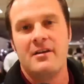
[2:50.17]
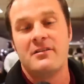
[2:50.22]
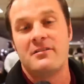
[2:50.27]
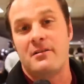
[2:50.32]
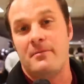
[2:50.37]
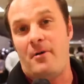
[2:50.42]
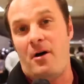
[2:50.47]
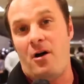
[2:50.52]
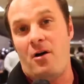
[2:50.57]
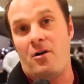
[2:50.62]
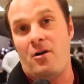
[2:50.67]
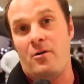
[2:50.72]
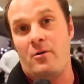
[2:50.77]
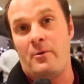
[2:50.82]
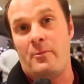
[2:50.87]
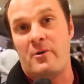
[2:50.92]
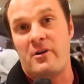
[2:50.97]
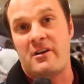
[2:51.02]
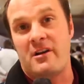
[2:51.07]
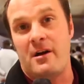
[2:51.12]
Tomorrow when
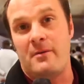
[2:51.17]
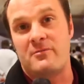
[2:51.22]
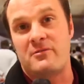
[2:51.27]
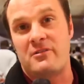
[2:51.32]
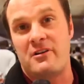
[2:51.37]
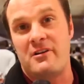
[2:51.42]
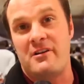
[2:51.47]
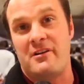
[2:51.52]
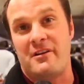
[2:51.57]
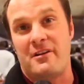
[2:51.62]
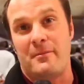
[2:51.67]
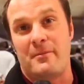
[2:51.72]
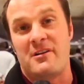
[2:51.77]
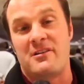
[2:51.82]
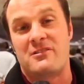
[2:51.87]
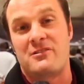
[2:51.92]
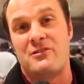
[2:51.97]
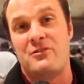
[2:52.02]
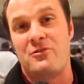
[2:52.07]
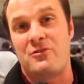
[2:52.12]
we come to you, it'll be
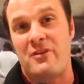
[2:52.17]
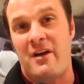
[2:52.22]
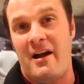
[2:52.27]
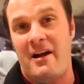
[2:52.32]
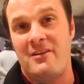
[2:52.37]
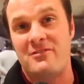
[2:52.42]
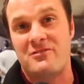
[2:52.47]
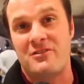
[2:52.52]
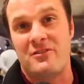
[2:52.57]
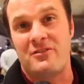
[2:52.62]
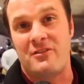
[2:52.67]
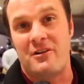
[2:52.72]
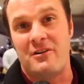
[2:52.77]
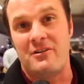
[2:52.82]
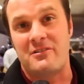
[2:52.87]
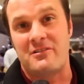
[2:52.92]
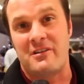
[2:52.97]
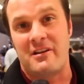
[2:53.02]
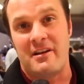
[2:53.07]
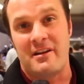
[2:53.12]

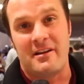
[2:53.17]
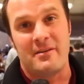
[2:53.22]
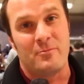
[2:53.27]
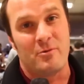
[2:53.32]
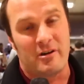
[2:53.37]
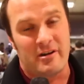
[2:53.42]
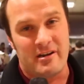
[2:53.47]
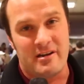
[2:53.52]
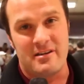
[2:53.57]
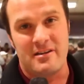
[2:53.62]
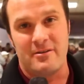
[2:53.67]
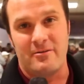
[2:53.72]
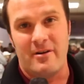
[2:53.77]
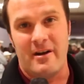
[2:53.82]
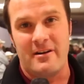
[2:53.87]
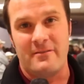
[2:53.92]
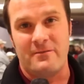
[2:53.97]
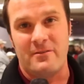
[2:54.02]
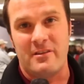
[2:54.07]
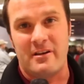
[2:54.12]
2013, and we're getting you
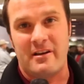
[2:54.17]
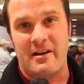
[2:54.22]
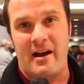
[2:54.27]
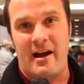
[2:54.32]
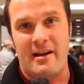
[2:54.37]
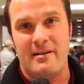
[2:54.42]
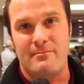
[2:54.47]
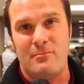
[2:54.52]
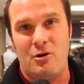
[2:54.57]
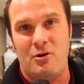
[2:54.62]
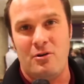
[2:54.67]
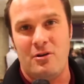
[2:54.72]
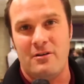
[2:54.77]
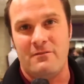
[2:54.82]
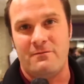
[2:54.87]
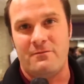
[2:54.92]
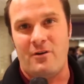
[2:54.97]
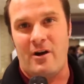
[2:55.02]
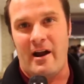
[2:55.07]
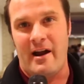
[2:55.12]
ready for the Cotton Bowl on
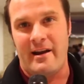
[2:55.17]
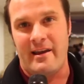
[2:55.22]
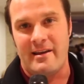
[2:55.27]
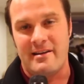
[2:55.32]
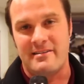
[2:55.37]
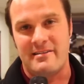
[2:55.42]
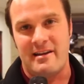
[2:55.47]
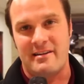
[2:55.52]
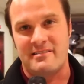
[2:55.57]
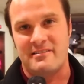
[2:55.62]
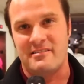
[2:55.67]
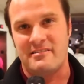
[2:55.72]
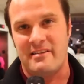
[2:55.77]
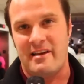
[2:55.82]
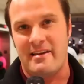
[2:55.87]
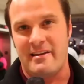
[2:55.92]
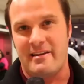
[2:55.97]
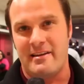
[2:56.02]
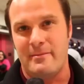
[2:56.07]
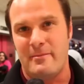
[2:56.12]
Friday. Texas
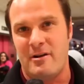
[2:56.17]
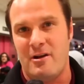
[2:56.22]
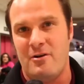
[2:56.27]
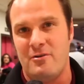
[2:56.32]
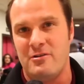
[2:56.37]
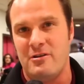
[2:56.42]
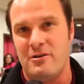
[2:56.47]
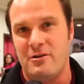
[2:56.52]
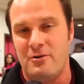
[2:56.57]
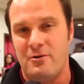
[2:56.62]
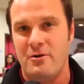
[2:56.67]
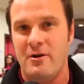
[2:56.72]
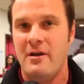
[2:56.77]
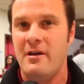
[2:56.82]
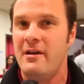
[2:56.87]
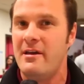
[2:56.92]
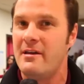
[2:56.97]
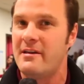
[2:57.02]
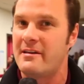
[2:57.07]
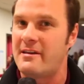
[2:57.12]
A&M and OU,
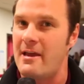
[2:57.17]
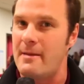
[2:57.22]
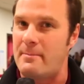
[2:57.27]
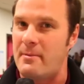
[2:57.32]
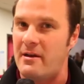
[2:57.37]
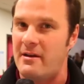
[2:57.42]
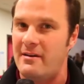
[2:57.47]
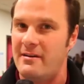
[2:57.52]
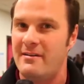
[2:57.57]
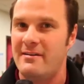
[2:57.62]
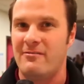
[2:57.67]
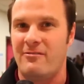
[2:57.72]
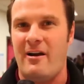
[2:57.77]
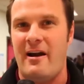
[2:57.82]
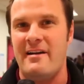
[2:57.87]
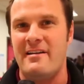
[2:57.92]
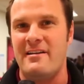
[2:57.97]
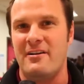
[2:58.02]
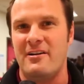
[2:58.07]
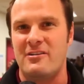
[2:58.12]
keep it right
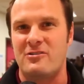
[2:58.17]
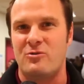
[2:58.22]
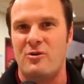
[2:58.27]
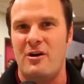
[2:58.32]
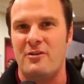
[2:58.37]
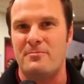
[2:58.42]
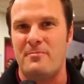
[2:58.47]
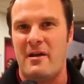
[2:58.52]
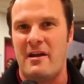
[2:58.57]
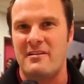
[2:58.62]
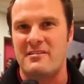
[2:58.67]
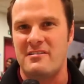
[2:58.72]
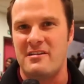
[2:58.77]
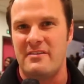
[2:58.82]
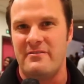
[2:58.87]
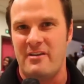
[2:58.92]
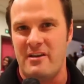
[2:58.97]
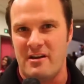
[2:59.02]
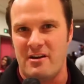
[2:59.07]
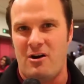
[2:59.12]
here at 12th Man
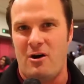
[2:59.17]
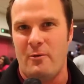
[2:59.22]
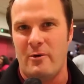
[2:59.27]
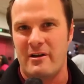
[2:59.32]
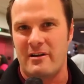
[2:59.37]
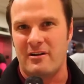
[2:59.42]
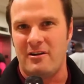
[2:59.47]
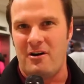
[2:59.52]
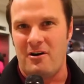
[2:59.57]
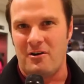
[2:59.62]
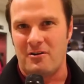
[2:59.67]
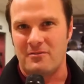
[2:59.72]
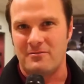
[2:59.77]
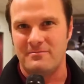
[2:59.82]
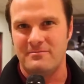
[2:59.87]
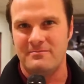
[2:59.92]
TV all week long.